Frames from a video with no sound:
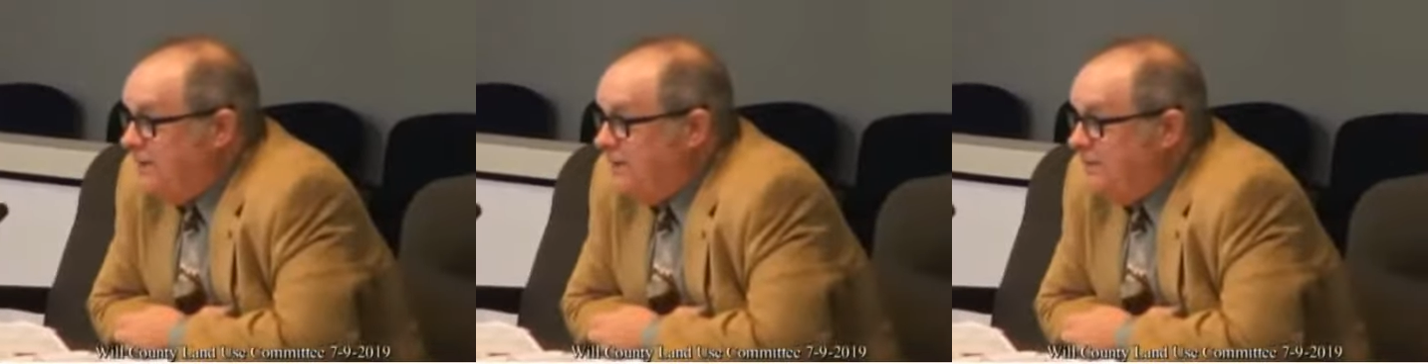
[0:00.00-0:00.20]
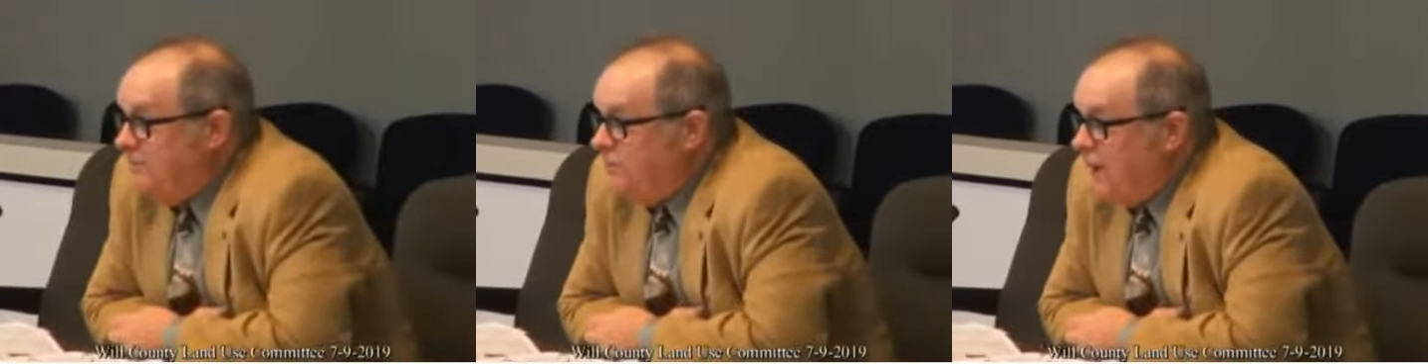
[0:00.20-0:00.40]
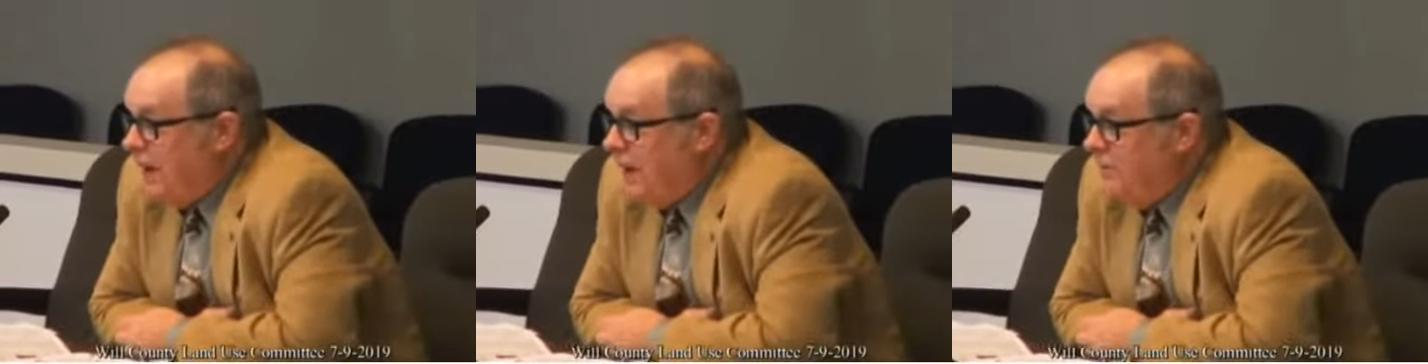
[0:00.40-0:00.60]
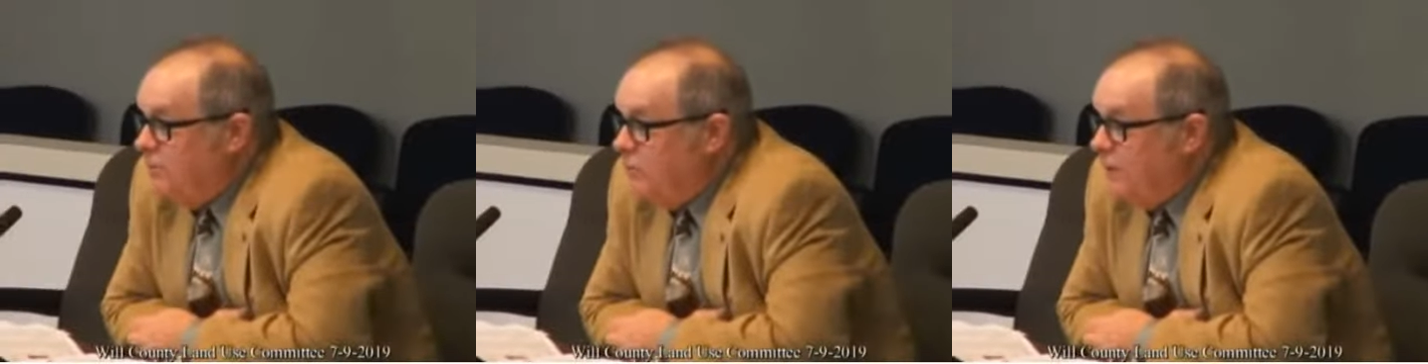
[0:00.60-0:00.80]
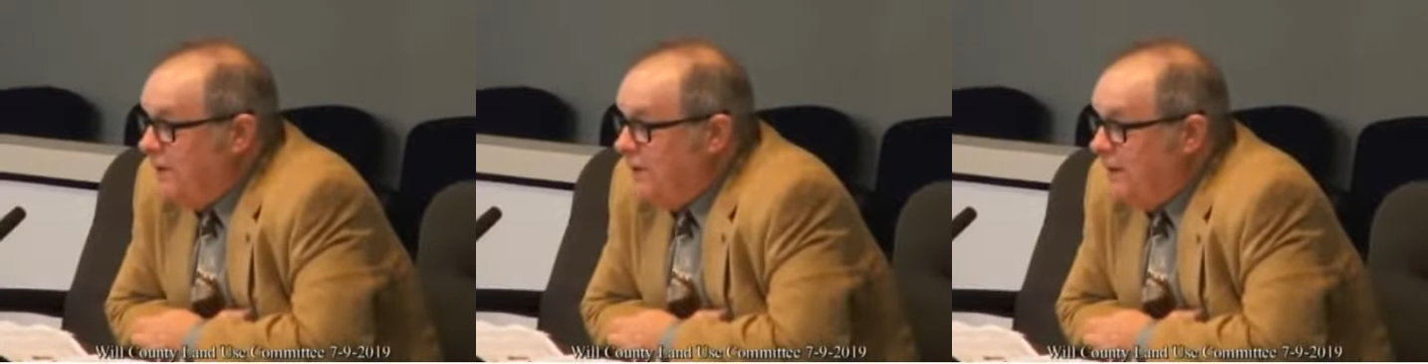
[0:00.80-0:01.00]
but
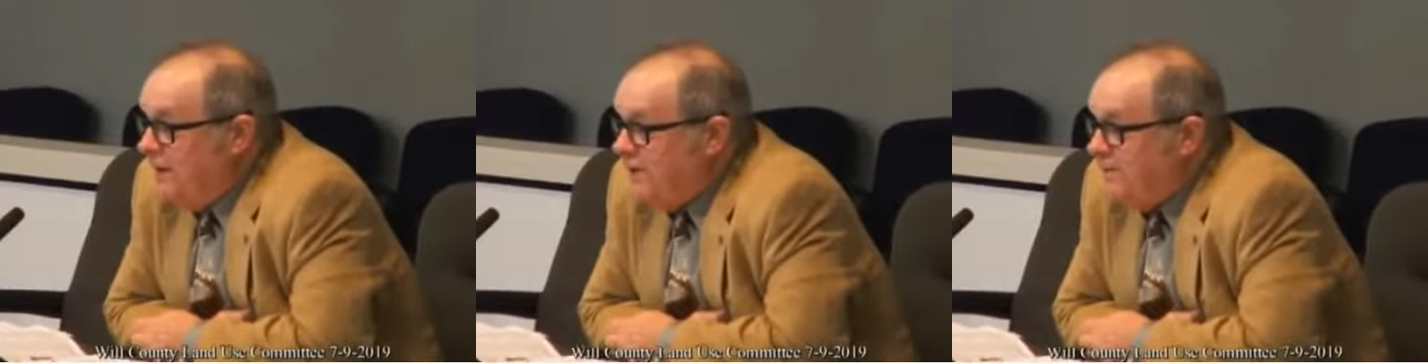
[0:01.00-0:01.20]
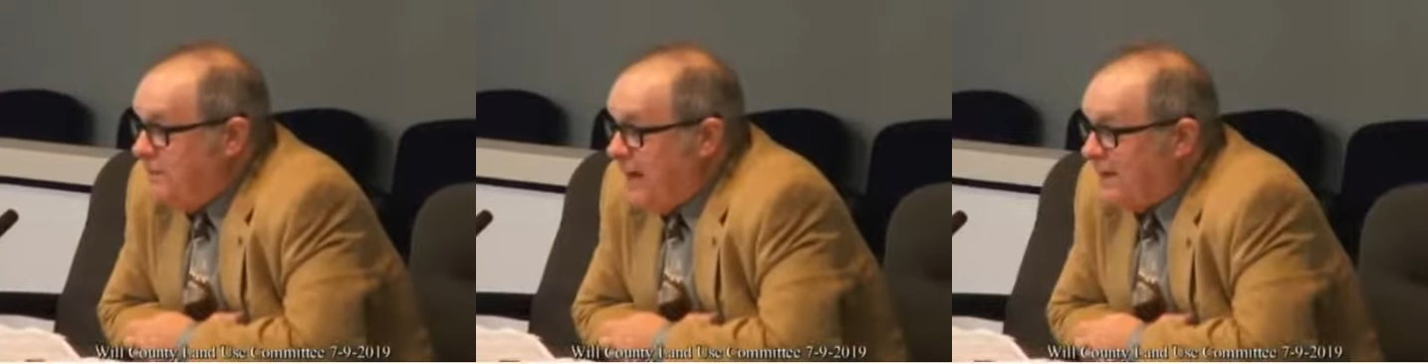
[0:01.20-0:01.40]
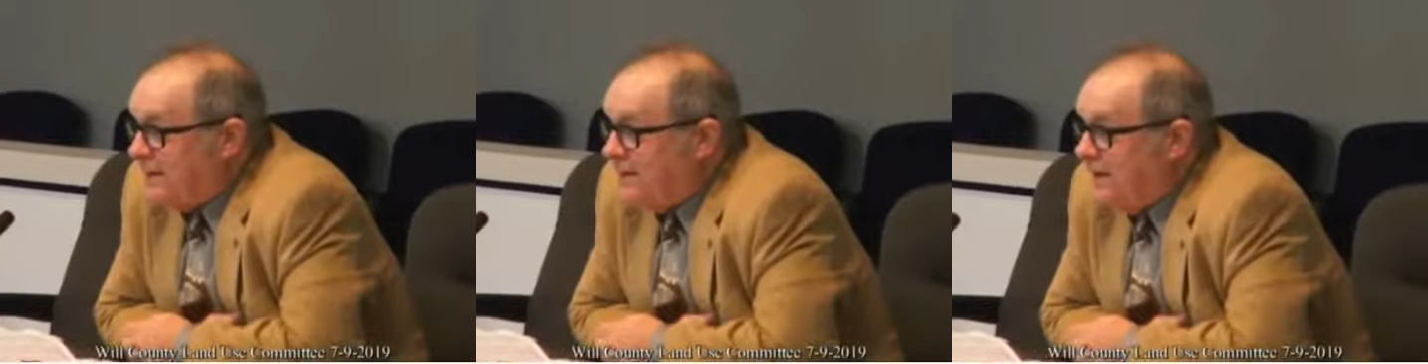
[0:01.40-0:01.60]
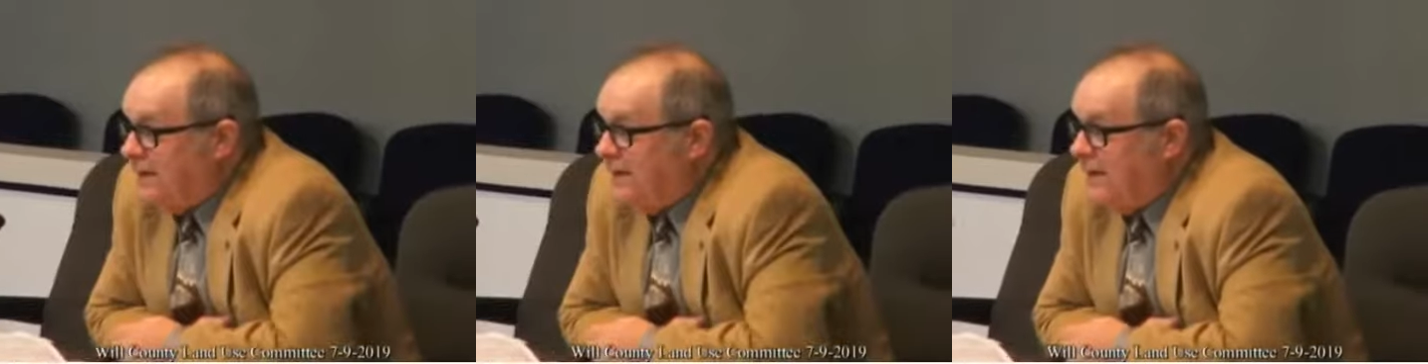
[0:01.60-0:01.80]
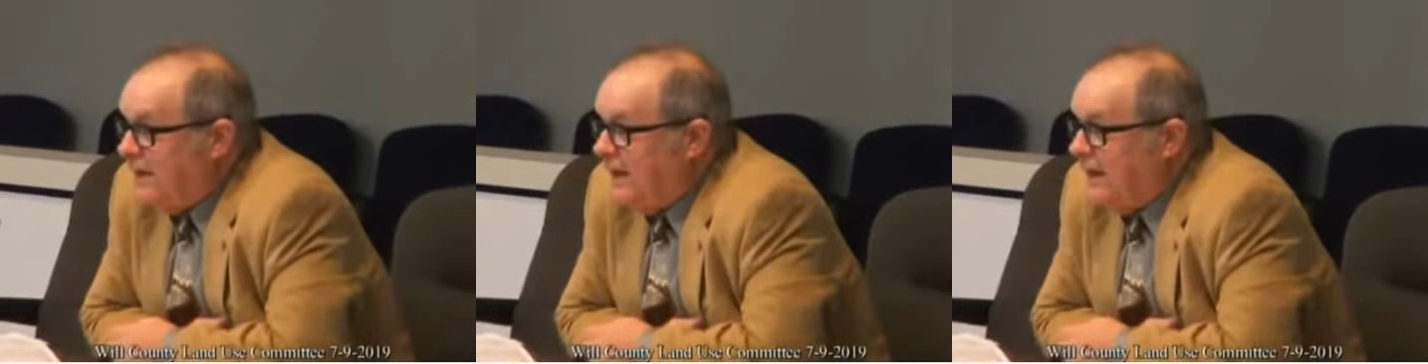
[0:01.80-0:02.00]
I wouldn't
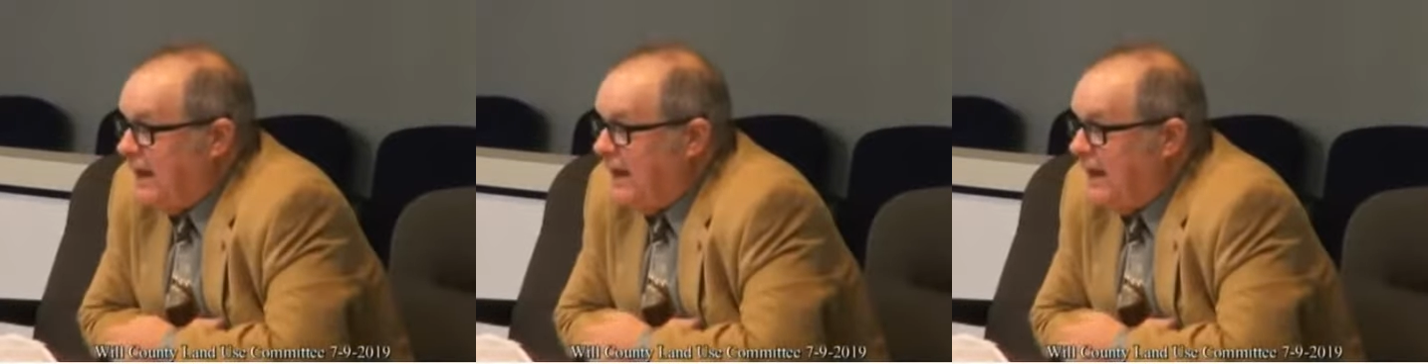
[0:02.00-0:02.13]
expect that